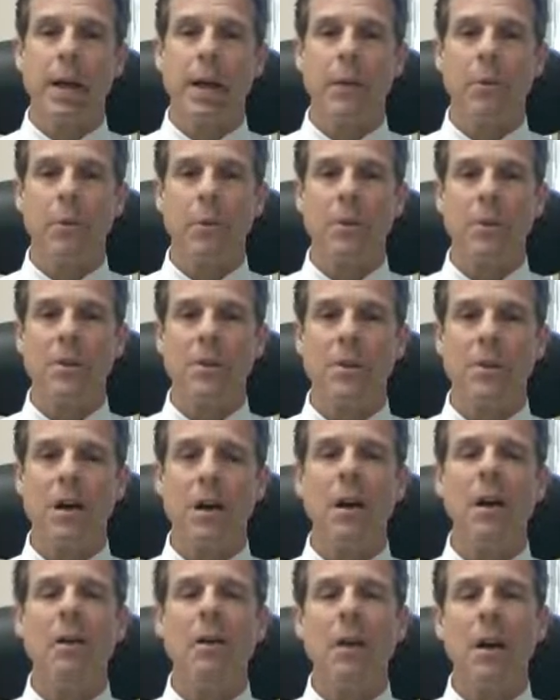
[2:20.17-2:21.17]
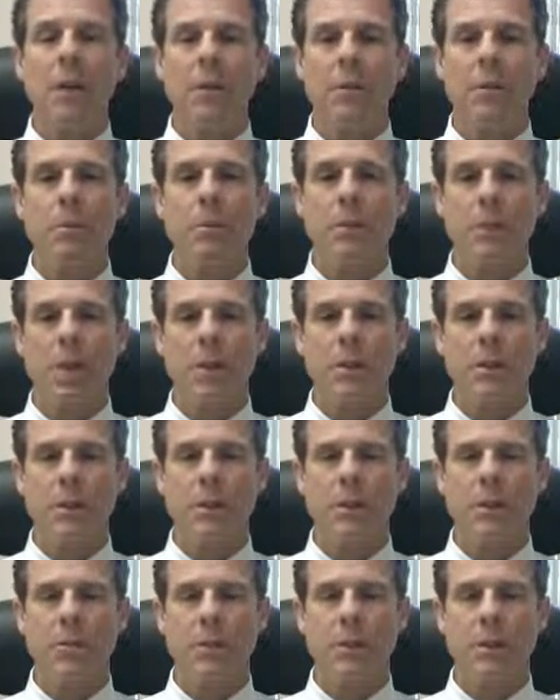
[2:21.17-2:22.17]
and produce uncomfortable
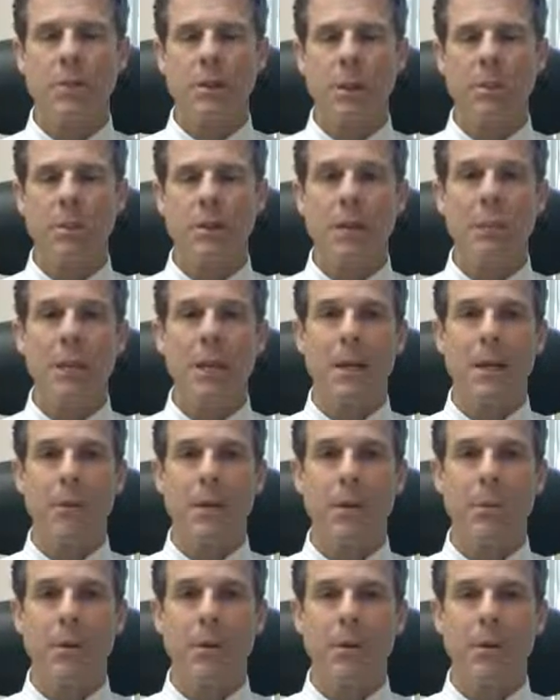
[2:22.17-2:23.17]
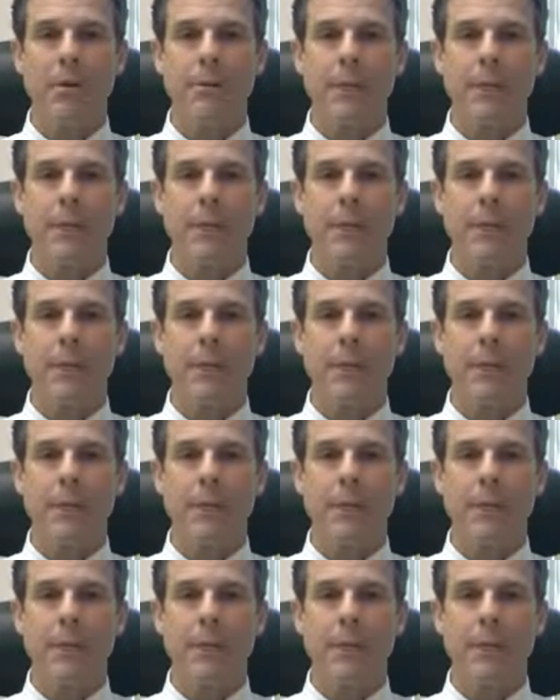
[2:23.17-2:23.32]
digestive symptoms in many people.